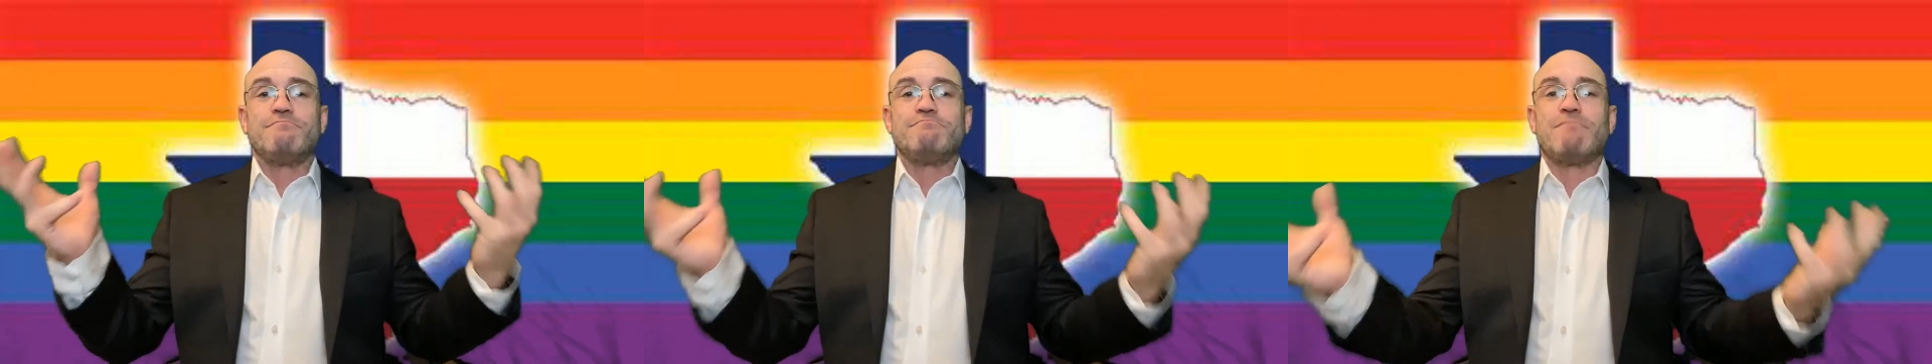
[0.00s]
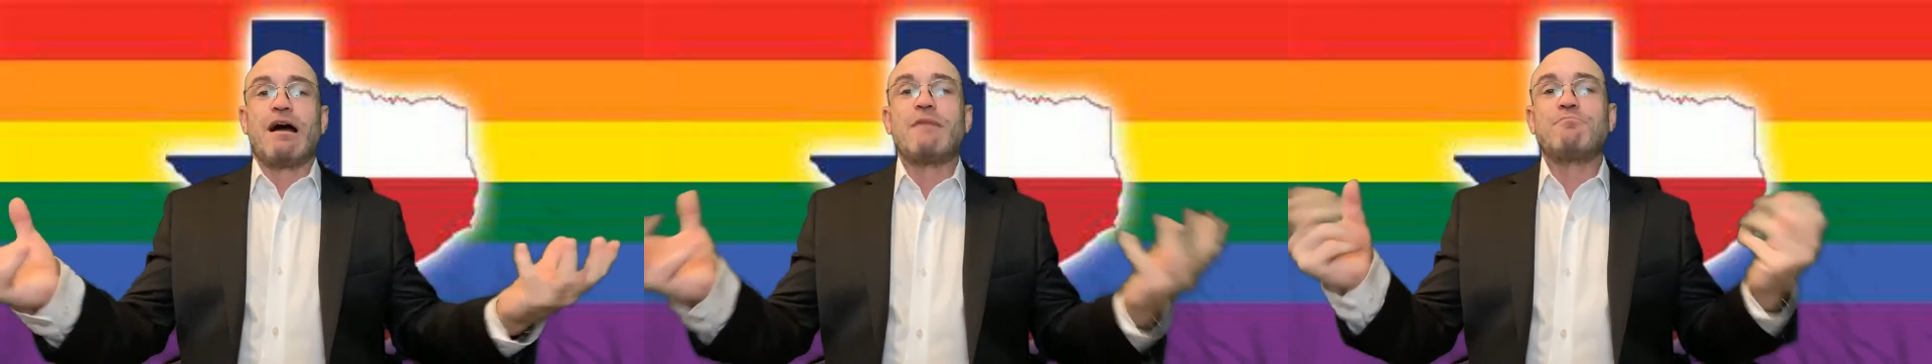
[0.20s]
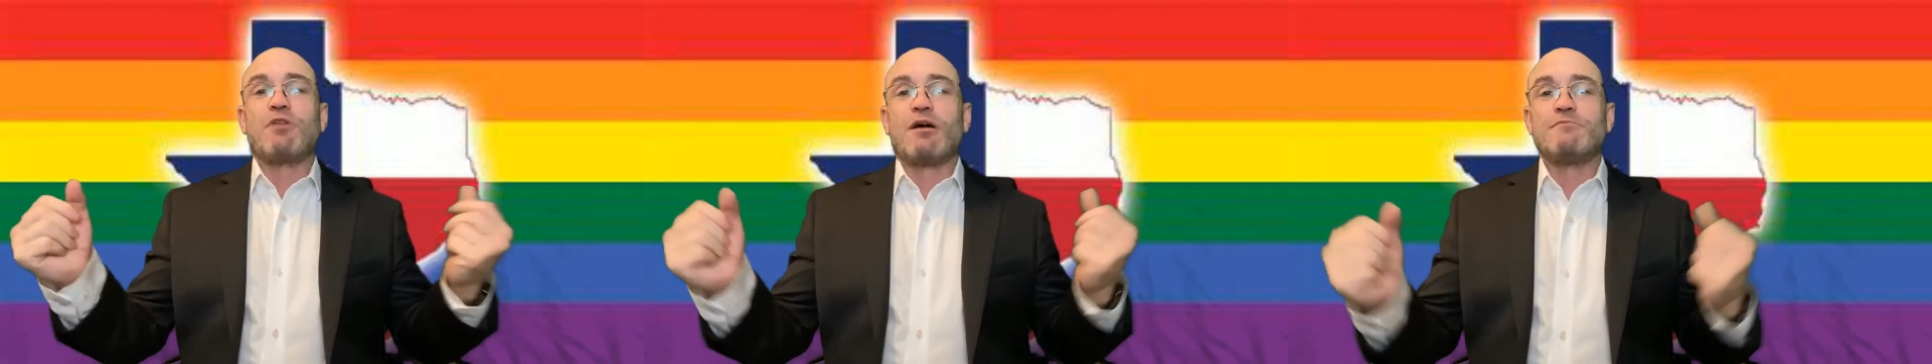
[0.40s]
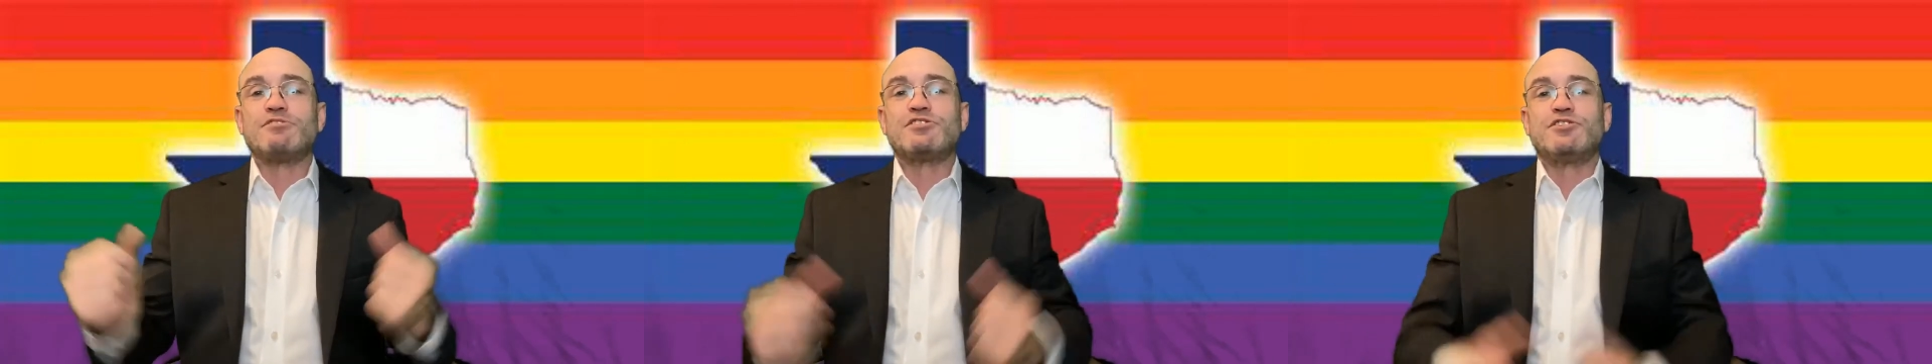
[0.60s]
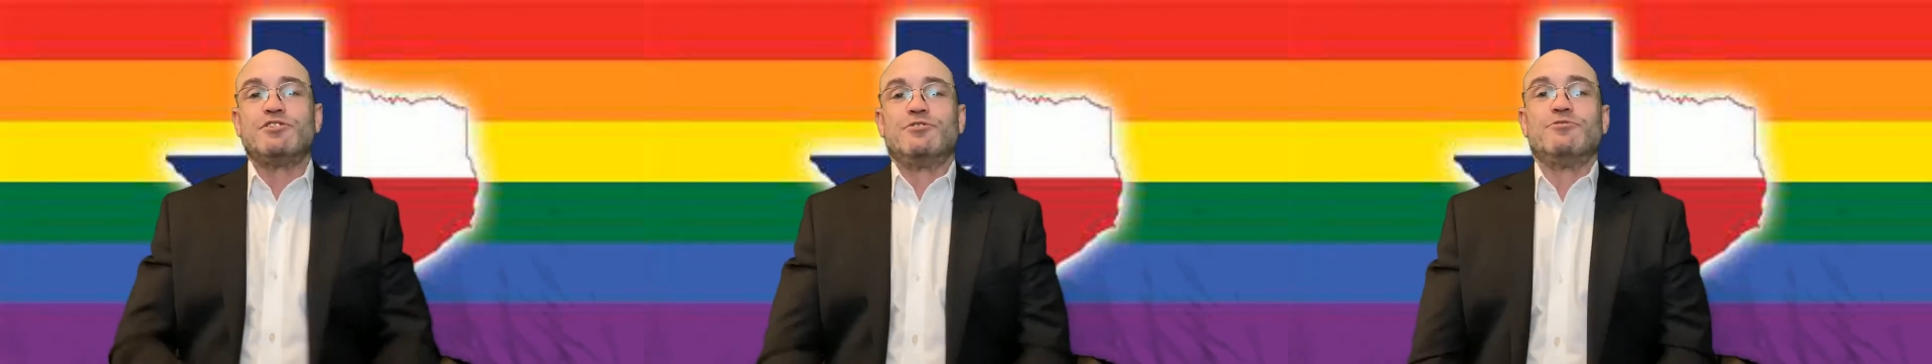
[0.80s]
My
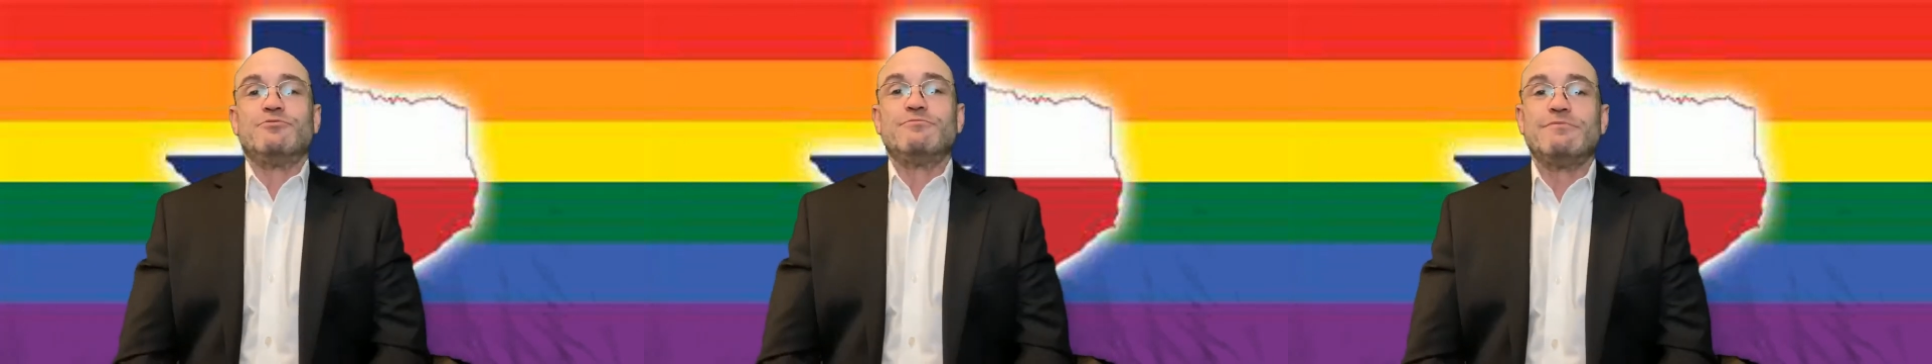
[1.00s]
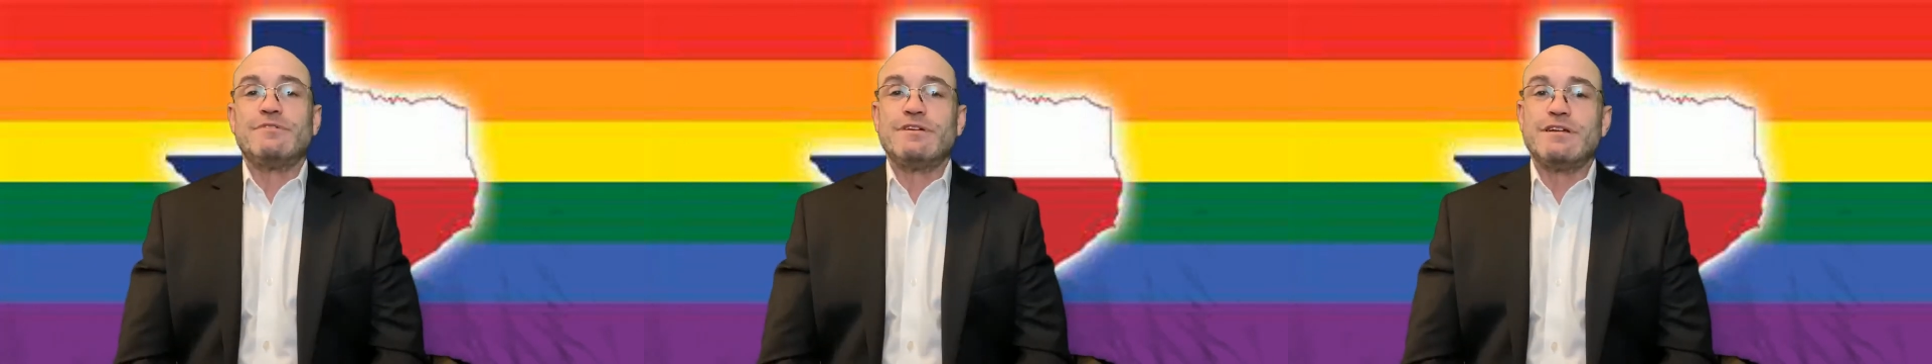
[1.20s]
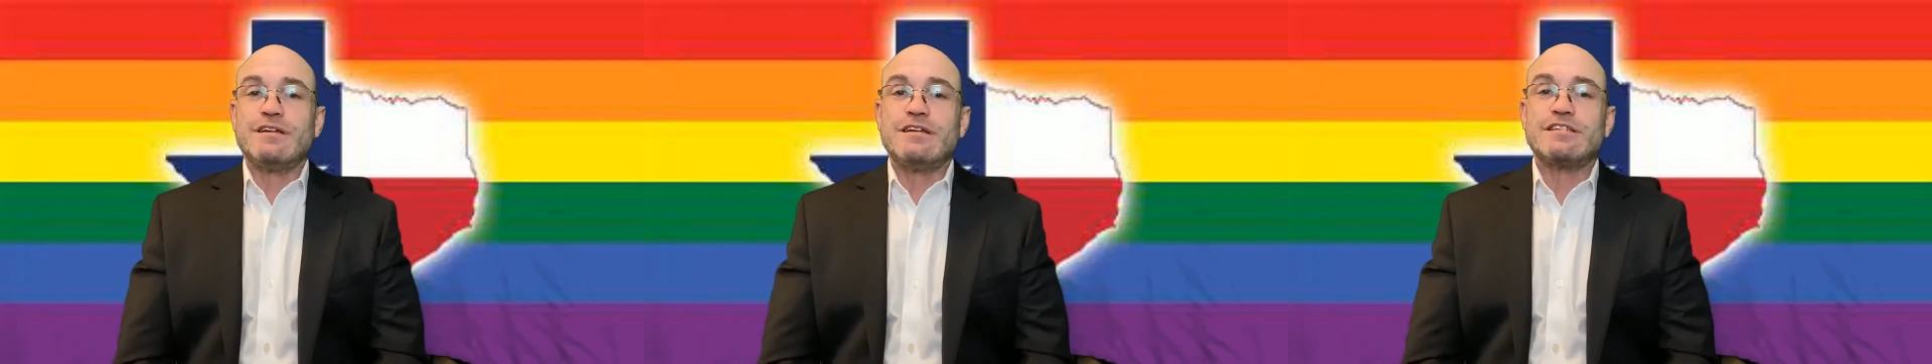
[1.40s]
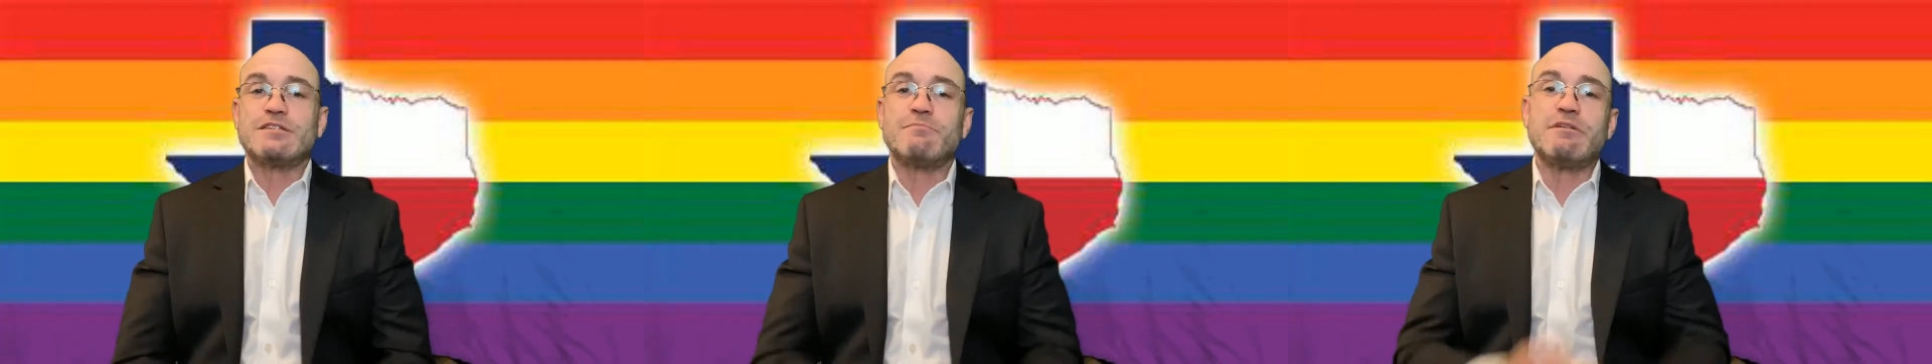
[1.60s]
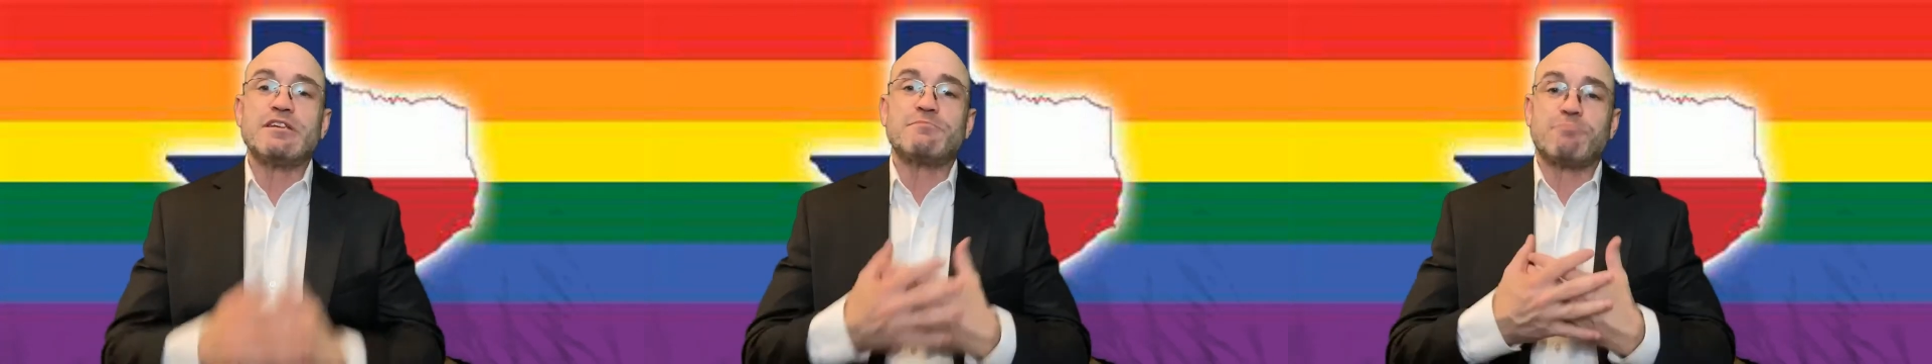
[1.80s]
promise to you is to
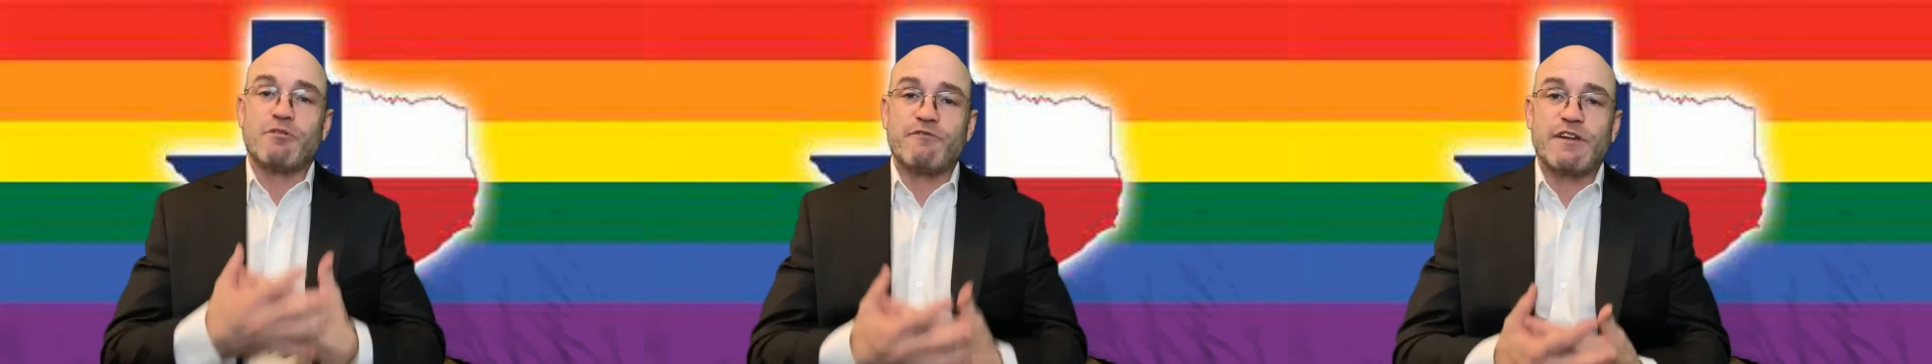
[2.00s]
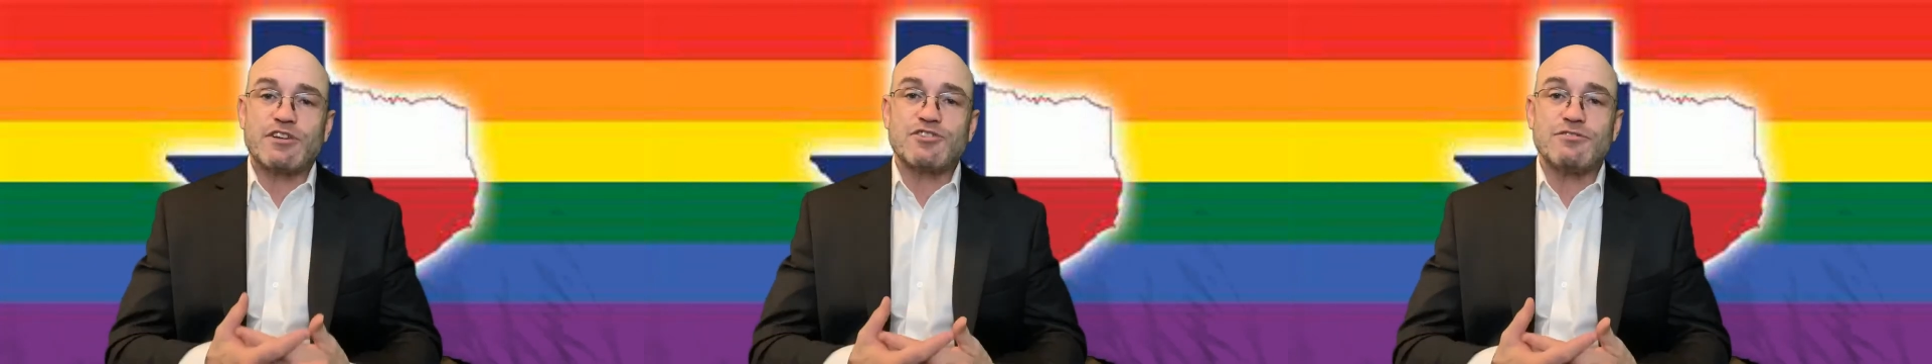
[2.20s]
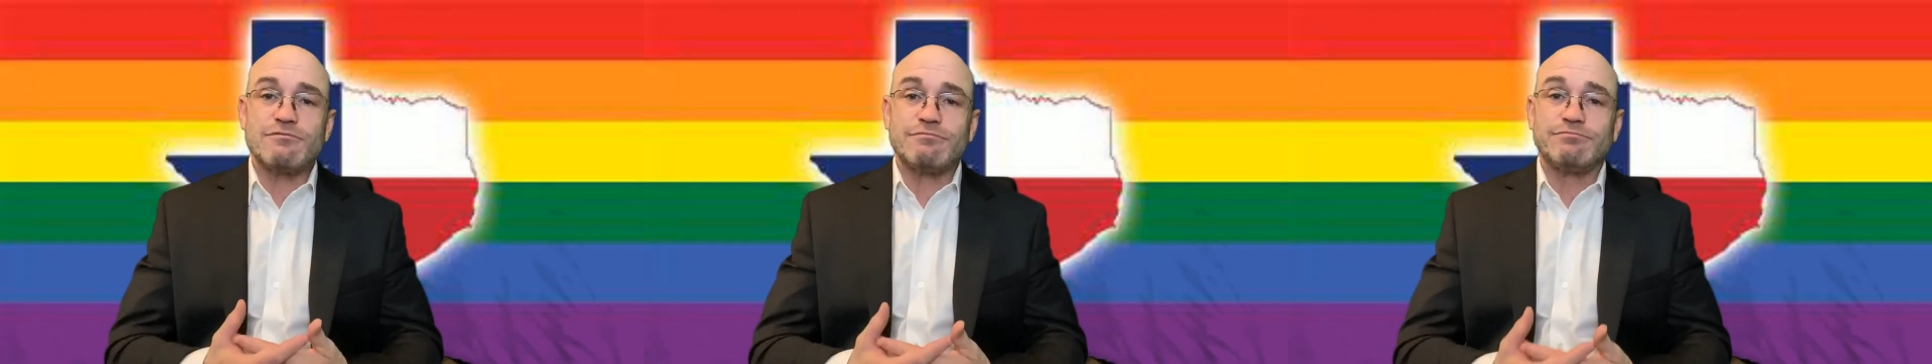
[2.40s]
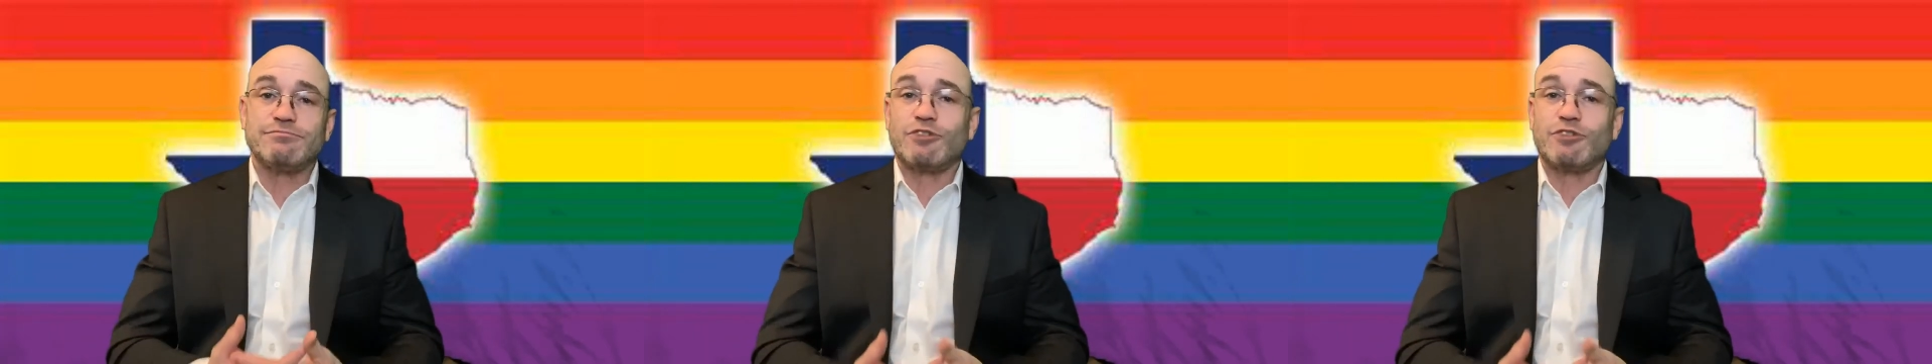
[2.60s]
be as professional,